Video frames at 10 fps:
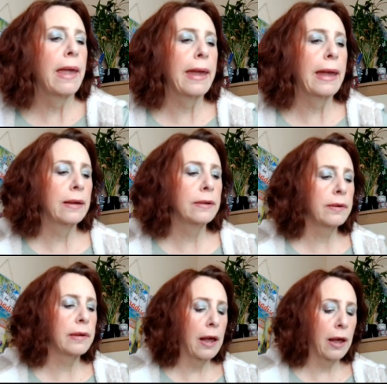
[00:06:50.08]

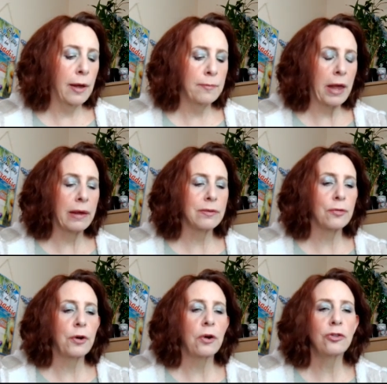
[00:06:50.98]
And um, as
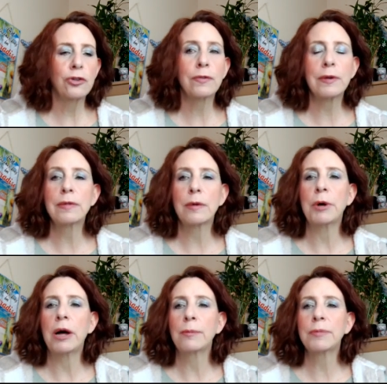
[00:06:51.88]
far as using the
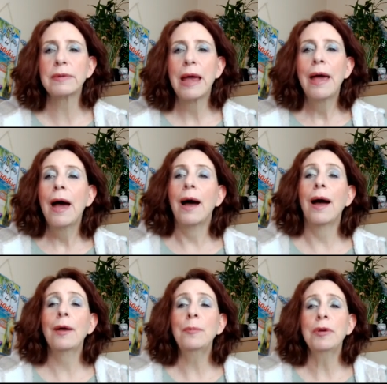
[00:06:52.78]
balms,
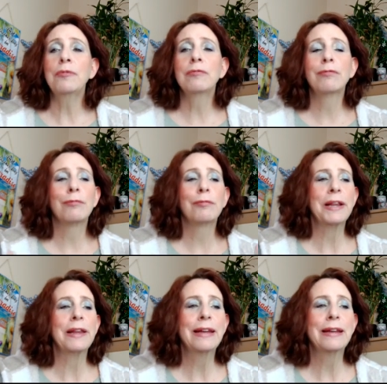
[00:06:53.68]
I've been
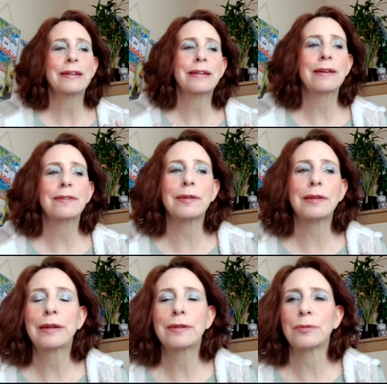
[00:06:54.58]
really
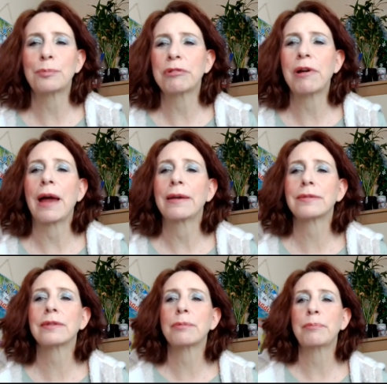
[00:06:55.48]
nicely
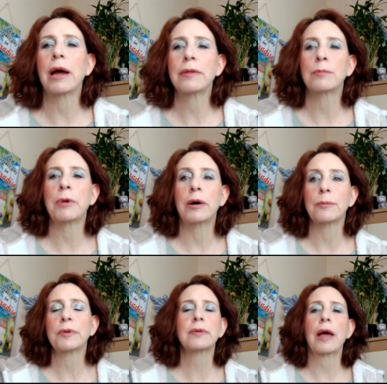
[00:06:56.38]
surprised by the
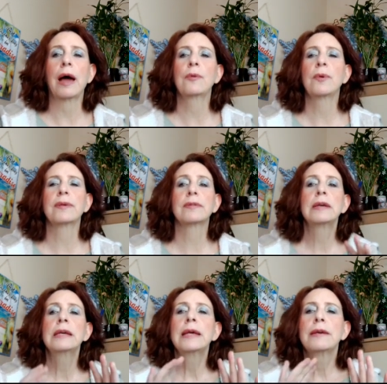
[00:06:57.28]
balms. I
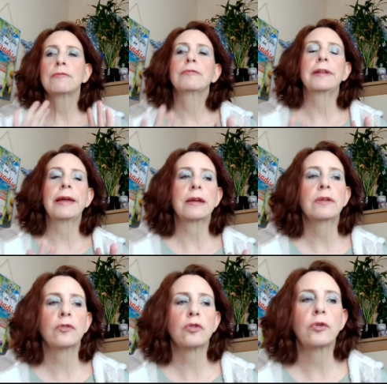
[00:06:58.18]
was really
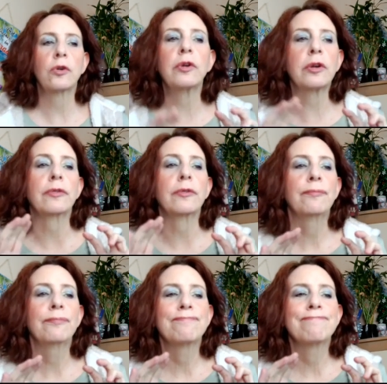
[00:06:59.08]
concerned
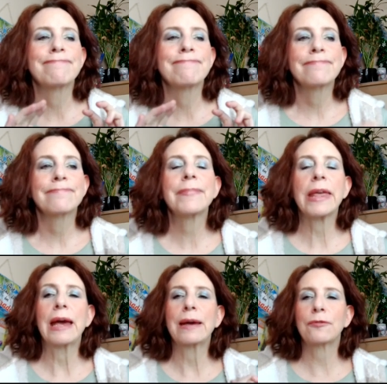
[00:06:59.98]

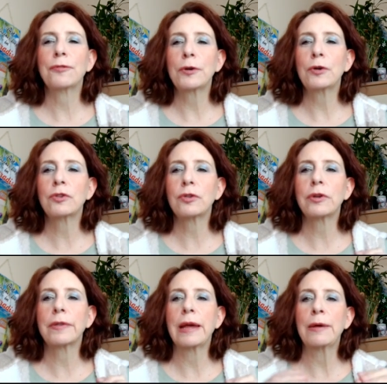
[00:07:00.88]
at
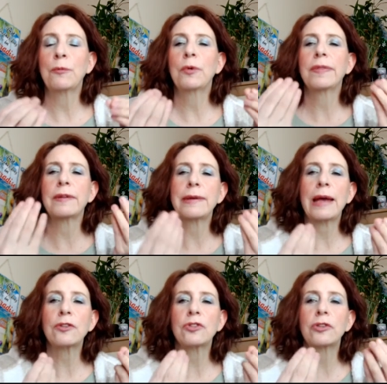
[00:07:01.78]
first that with the
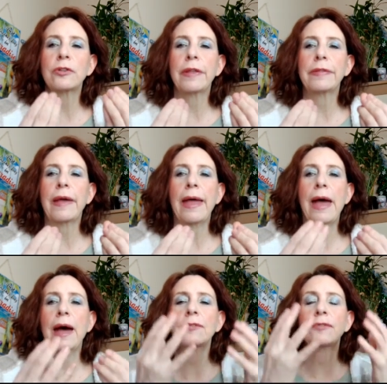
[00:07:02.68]
texture that they
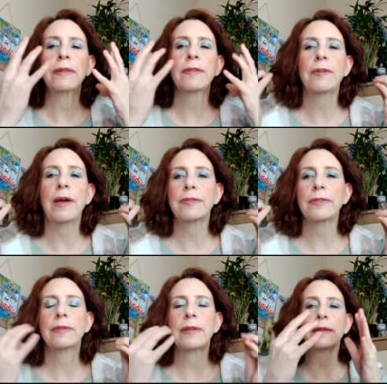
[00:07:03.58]
have and the fact
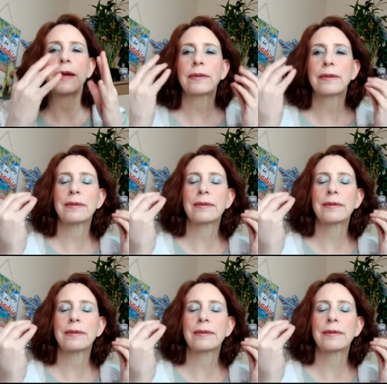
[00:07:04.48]
that they like